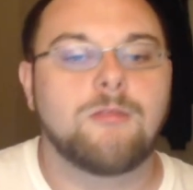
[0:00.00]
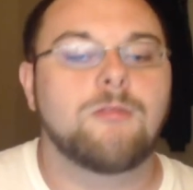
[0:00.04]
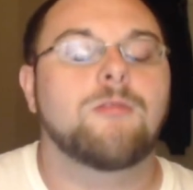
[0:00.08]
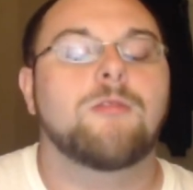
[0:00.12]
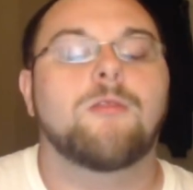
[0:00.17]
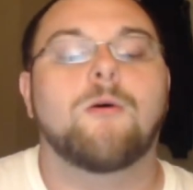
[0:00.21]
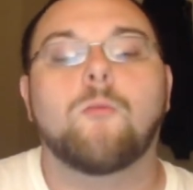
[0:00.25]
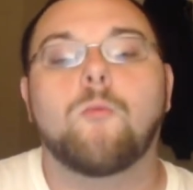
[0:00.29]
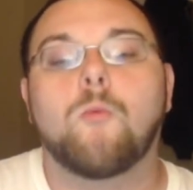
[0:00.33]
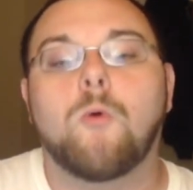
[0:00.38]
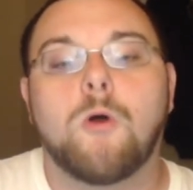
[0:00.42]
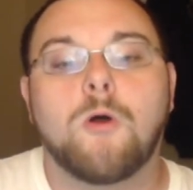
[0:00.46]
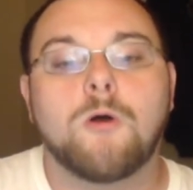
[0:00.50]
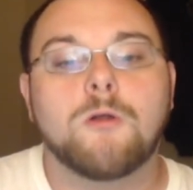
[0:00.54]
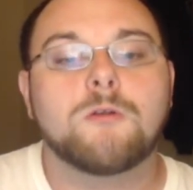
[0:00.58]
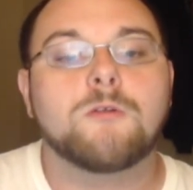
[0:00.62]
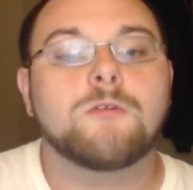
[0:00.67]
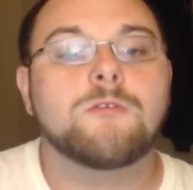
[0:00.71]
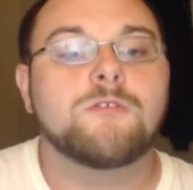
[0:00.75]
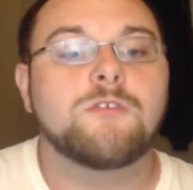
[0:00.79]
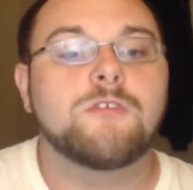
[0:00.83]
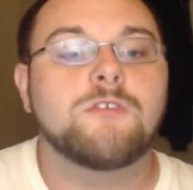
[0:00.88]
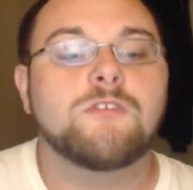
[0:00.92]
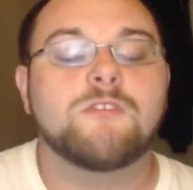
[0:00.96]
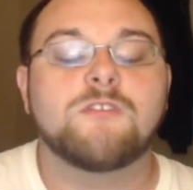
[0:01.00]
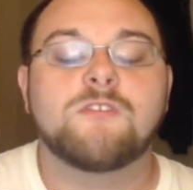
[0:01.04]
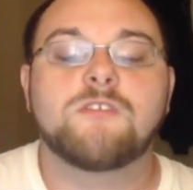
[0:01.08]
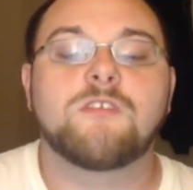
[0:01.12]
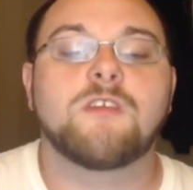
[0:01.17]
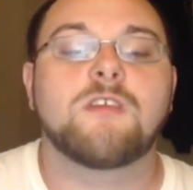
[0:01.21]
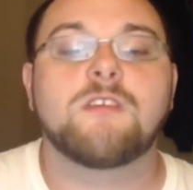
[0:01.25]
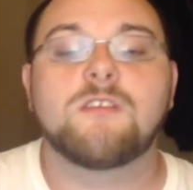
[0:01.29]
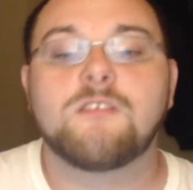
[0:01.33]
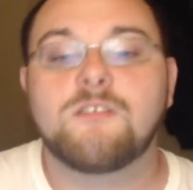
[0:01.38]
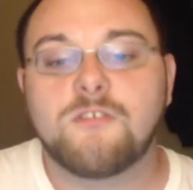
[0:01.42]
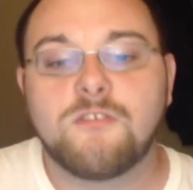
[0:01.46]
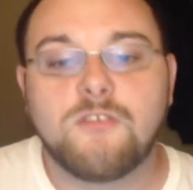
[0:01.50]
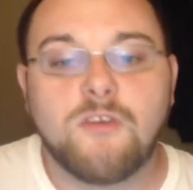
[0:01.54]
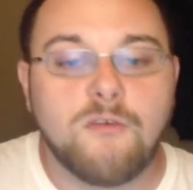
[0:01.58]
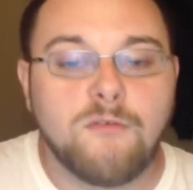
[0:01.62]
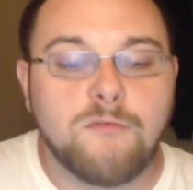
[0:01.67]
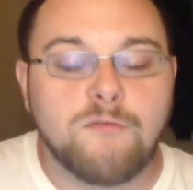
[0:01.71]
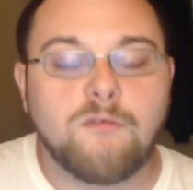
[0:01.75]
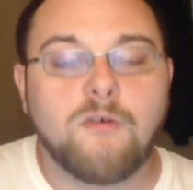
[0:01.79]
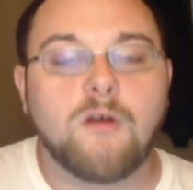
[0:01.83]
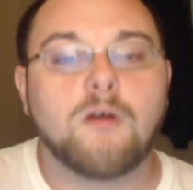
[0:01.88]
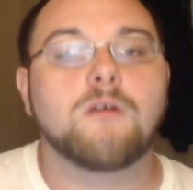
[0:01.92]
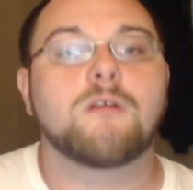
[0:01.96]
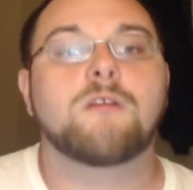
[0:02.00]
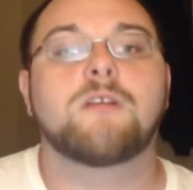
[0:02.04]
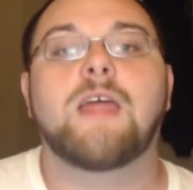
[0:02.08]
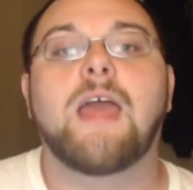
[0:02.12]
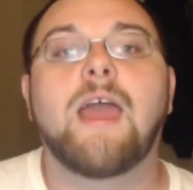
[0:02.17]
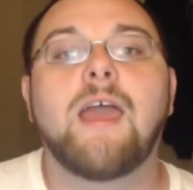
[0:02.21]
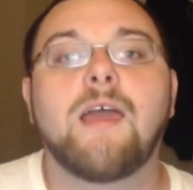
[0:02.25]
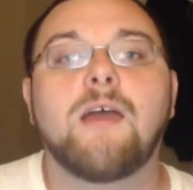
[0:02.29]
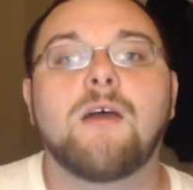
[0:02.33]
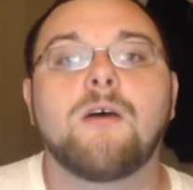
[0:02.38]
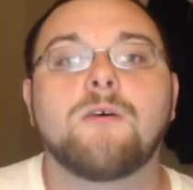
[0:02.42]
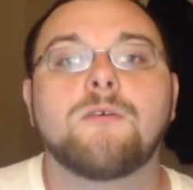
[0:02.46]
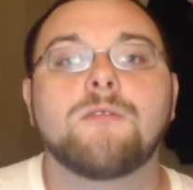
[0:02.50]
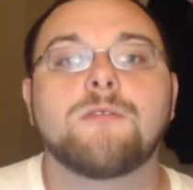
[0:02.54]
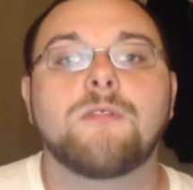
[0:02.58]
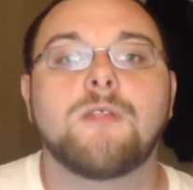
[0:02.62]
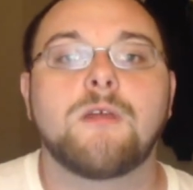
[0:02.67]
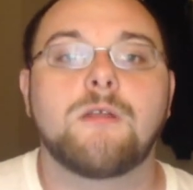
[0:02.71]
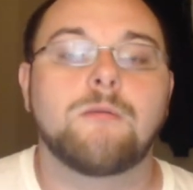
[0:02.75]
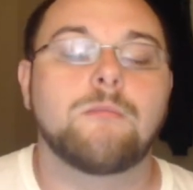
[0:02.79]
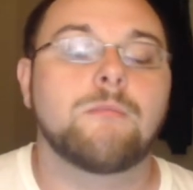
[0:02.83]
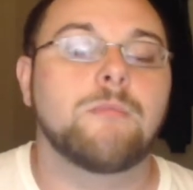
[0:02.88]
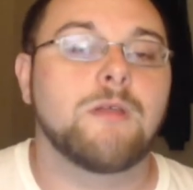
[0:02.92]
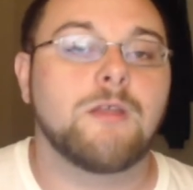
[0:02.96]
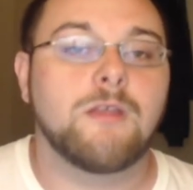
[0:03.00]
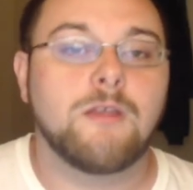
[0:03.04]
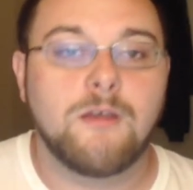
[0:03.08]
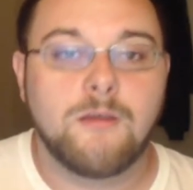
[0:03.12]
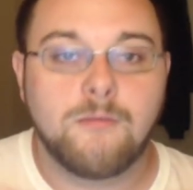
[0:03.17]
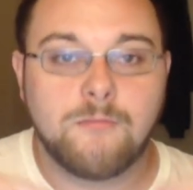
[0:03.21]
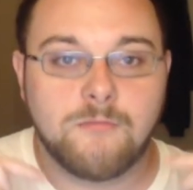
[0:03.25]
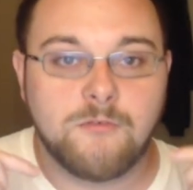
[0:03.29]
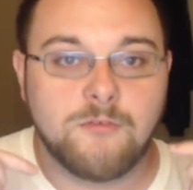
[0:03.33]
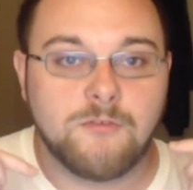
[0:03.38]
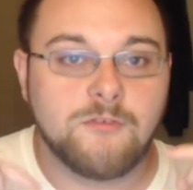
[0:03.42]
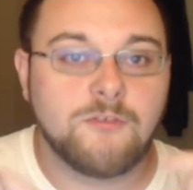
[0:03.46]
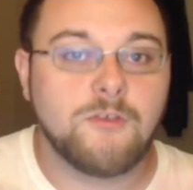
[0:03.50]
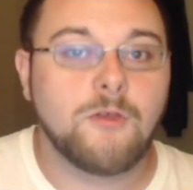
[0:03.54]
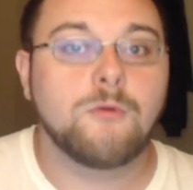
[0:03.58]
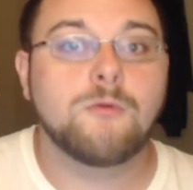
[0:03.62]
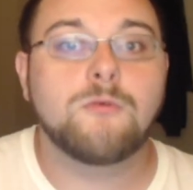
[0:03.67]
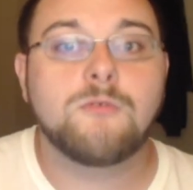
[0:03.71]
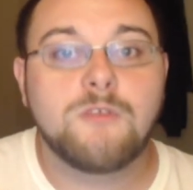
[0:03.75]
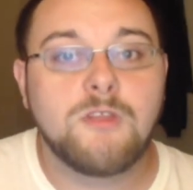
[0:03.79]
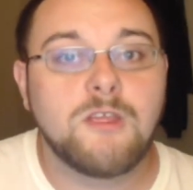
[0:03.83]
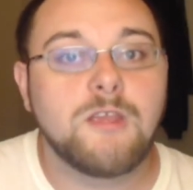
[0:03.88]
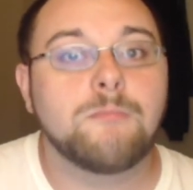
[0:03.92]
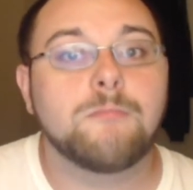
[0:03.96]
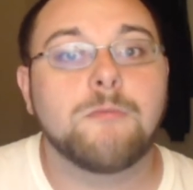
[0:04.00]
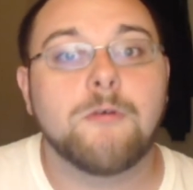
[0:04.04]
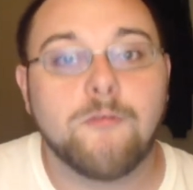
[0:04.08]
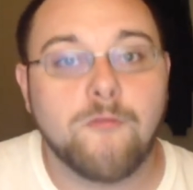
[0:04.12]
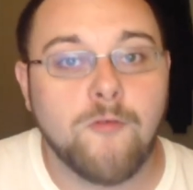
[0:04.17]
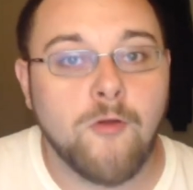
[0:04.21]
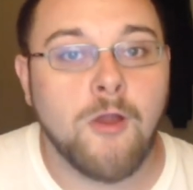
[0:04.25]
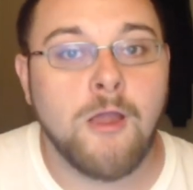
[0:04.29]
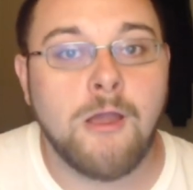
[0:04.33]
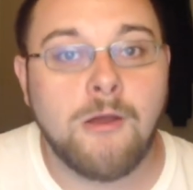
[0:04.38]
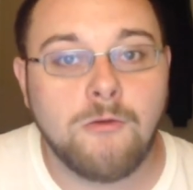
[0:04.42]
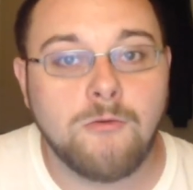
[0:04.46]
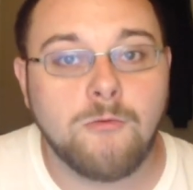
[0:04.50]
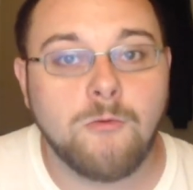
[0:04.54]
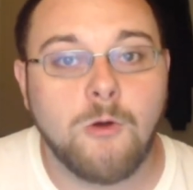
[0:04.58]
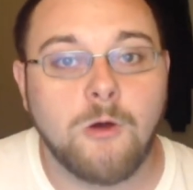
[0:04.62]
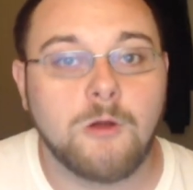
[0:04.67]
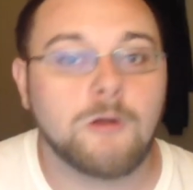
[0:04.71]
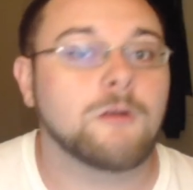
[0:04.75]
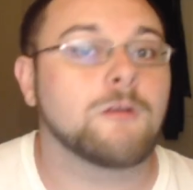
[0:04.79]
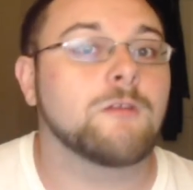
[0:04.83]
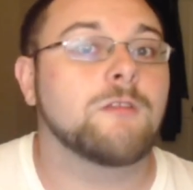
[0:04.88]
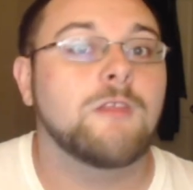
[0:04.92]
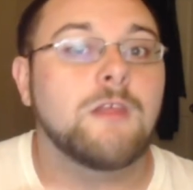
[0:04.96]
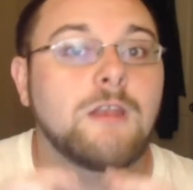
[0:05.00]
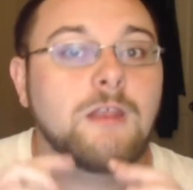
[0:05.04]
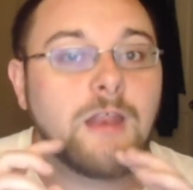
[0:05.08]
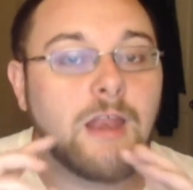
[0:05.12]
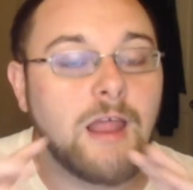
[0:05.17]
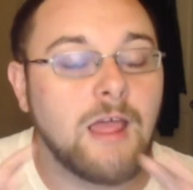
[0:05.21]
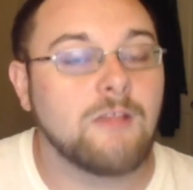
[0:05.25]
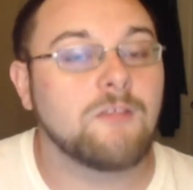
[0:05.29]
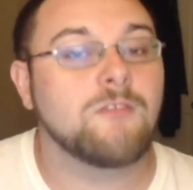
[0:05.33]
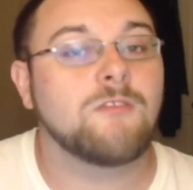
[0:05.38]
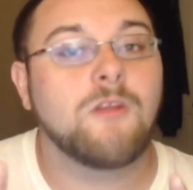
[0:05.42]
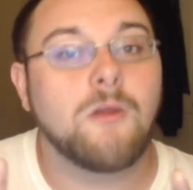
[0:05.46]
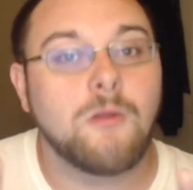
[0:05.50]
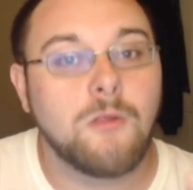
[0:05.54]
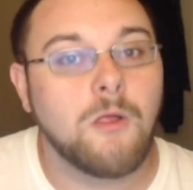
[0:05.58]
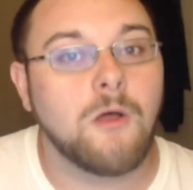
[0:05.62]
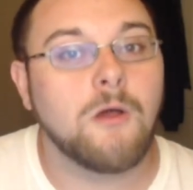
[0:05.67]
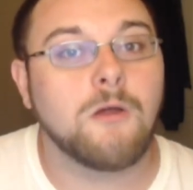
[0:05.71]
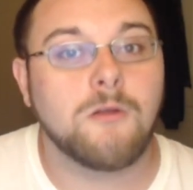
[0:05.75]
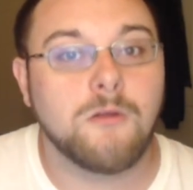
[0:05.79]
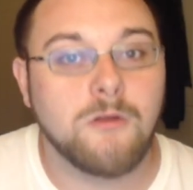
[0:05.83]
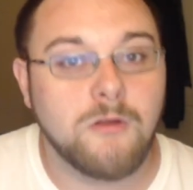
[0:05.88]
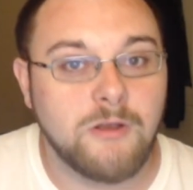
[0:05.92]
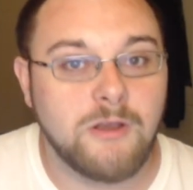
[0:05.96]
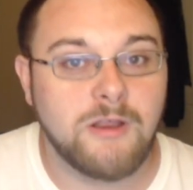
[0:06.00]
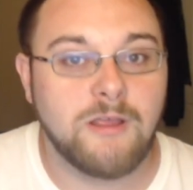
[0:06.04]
the water just sinks so far down that it becomes so deep of groundwater that it has no longer any